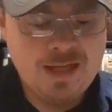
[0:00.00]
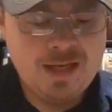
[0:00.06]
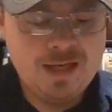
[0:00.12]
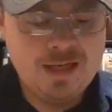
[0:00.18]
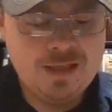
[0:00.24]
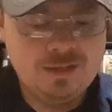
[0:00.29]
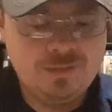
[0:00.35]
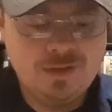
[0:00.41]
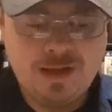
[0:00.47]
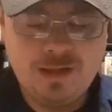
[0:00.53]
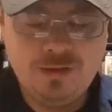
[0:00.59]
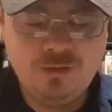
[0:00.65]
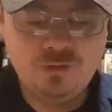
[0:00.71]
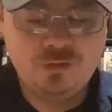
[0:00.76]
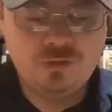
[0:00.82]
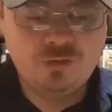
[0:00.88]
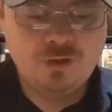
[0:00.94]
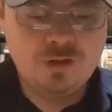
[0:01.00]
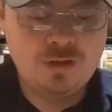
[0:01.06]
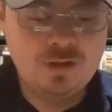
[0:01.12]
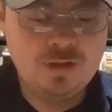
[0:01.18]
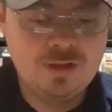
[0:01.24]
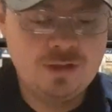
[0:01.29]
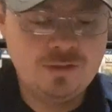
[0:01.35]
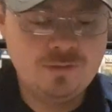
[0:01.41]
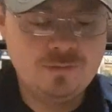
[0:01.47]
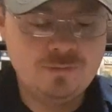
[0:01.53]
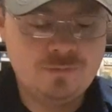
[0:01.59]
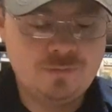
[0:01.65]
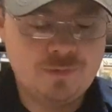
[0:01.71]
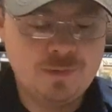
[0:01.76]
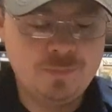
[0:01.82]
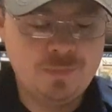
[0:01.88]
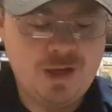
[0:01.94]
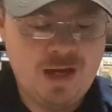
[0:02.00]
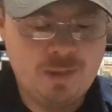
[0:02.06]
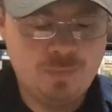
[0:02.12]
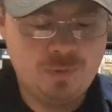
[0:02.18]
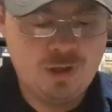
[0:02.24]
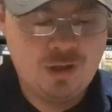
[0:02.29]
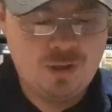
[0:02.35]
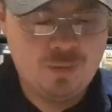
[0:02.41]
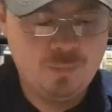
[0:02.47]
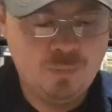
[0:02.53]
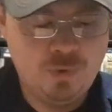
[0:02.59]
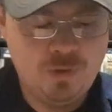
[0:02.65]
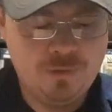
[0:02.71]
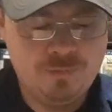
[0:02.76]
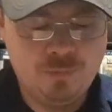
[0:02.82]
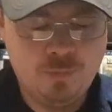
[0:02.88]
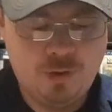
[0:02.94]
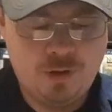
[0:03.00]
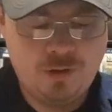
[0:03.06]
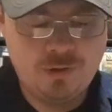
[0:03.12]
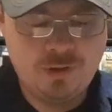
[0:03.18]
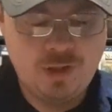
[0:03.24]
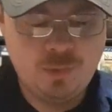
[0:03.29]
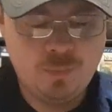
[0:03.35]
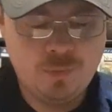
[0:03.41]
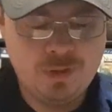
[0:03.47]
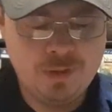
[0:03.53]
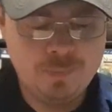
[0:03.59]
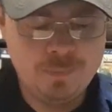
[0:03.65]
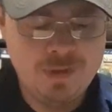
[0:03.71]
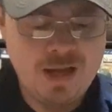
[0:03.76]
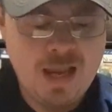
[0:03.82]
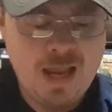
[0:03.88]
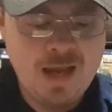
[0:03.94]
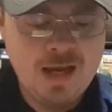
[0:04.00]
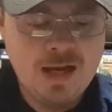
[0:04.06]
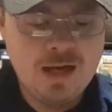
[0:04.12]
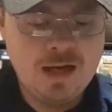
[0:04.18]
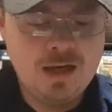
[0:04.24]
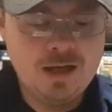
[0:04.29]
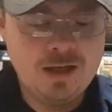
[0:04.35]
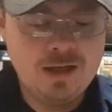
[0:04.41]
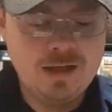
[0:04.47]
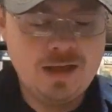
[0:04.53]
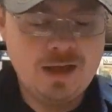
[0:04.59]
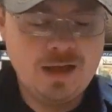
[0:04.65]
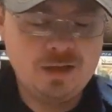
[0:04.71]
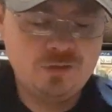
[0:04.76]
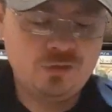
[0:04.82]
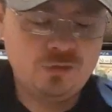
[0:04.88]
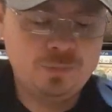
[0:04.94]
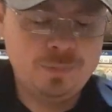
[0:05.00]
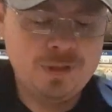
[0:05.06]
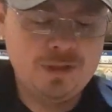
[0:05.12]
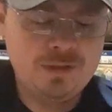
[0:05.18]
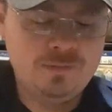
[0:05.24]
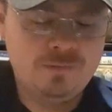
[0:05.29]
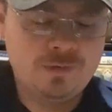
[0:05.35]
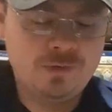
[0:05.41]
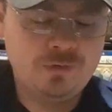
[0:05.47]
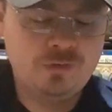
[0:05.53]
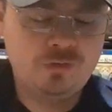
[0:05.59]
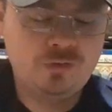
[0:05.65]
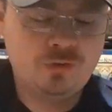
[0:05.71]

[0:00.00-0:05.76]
and that is from Capcom with Arcade 1-Up, X-Men vs.